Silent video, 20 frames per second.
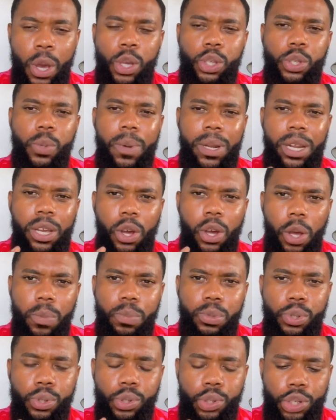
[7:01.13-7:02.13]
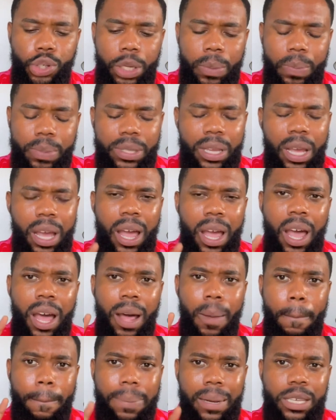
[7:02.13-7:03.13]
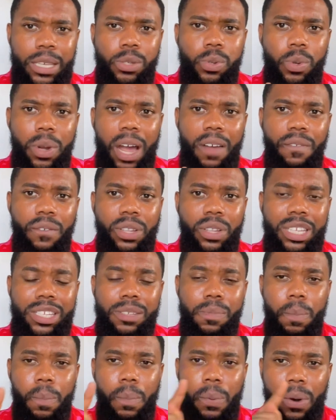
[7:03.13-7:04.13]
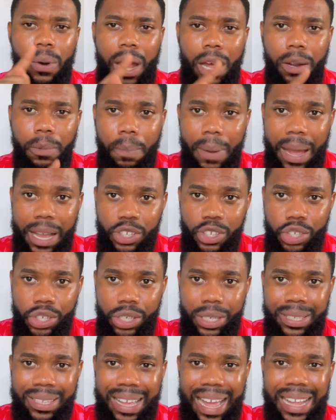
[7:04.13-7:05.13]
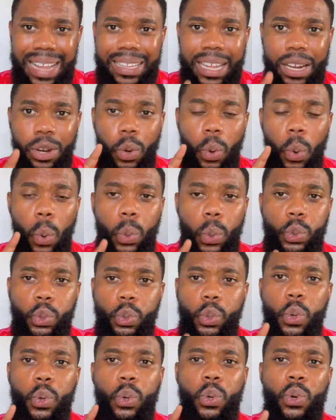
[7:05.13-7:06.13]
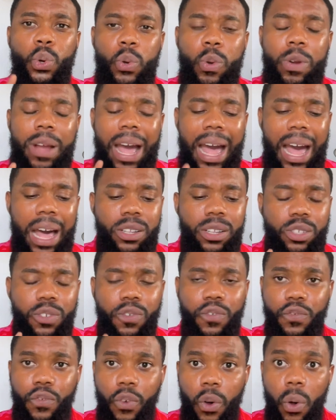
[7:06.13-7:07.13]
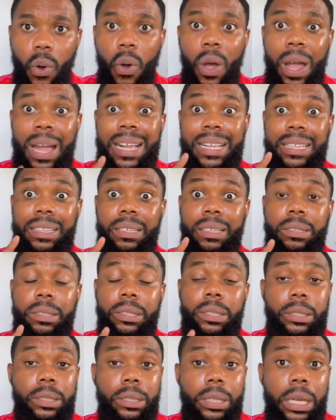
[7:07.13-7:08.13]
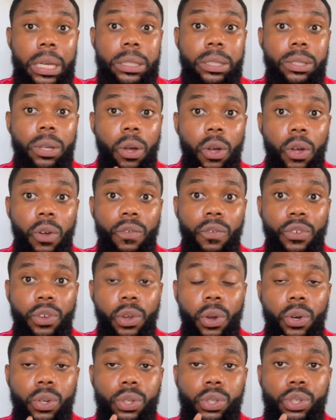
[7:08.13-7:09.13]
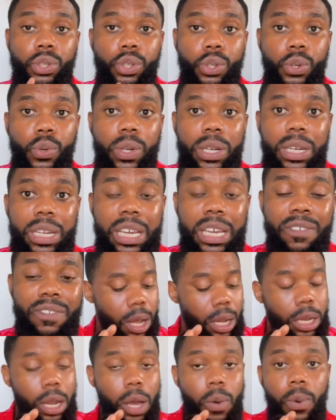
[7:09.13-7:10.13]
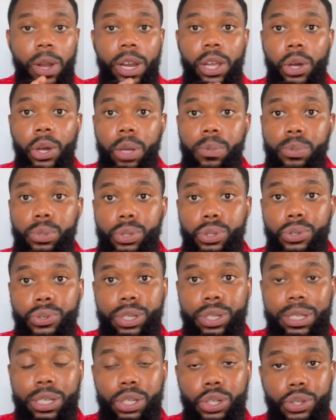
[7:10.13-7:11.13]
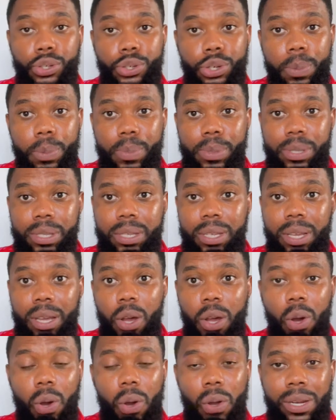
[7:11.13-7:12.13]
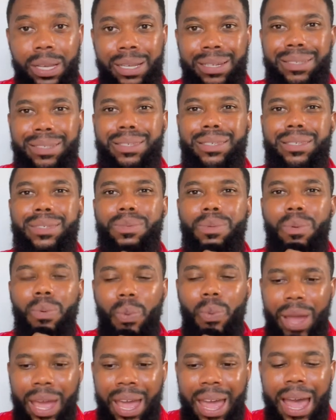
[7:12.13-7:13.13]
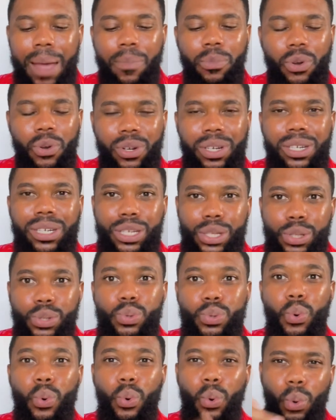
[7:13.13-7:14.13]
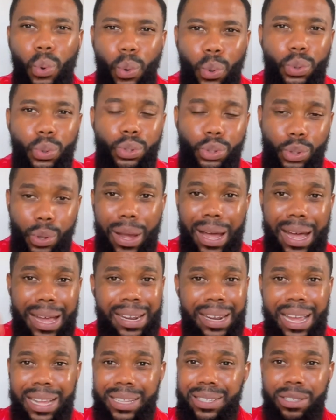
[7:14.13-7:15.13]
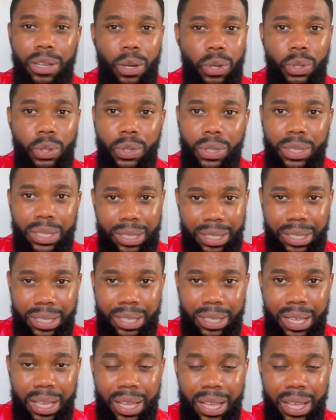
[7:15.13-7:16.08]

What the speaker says: So when it comes to thrips, please look out for these brown patches, and then also look out for the state of your new leaf. Now, when it comes to treating thrips, honey, this is where I'm going to need to hold your hand and tell you this.